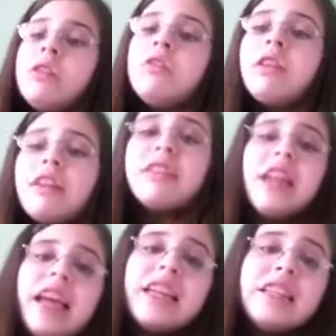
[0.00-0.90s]

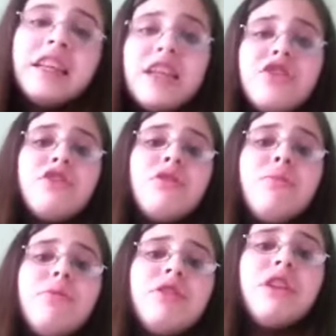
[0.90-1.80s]
2018 True
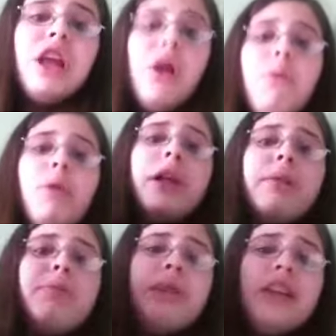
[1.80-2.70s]
Beauty
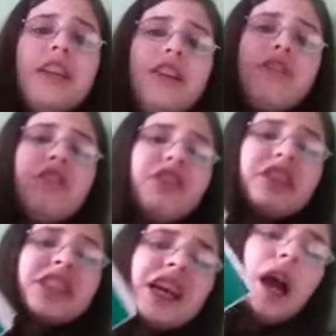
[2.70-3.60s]
will be New
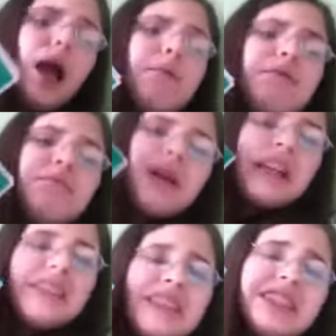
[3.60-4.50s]
York Times
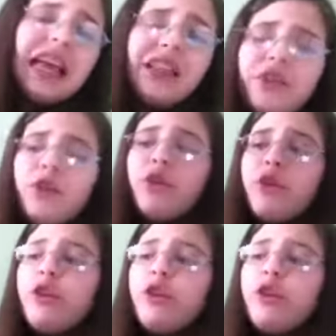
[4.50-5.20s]
bestseller.